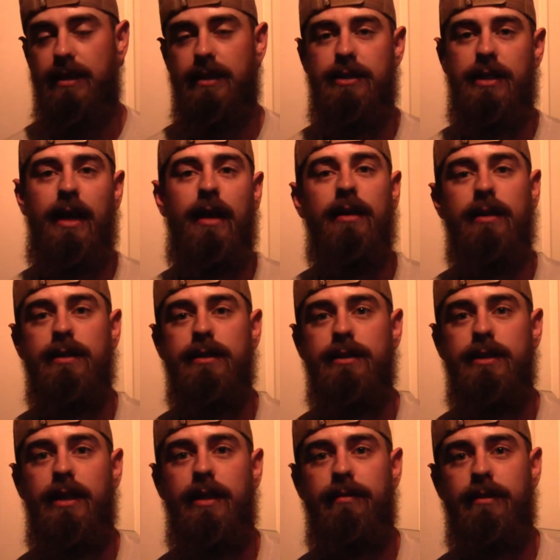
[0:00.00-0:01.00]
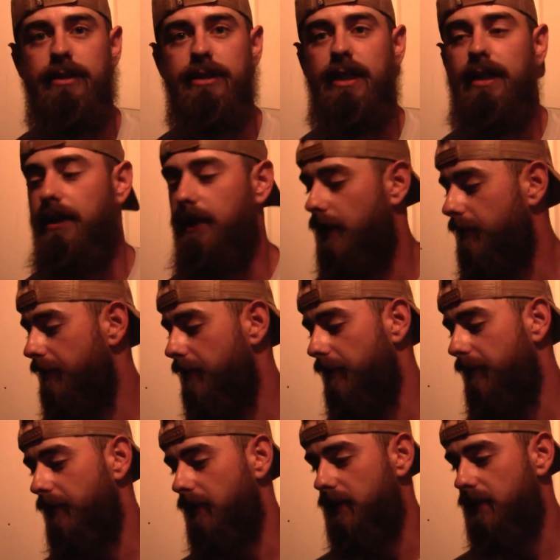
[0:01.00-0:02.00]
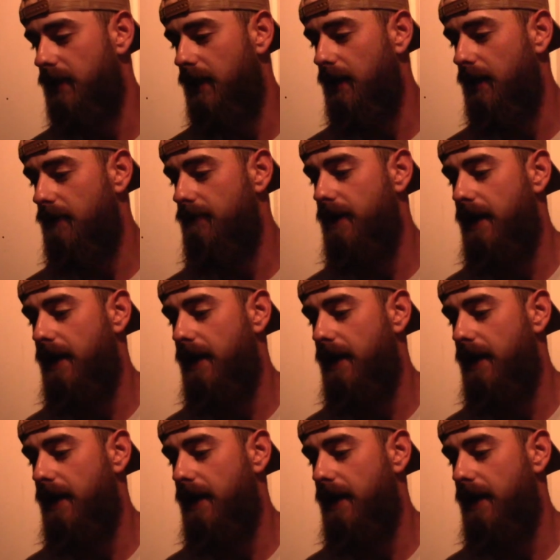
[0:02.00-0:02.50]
a challenge if you're setting it up for the first time,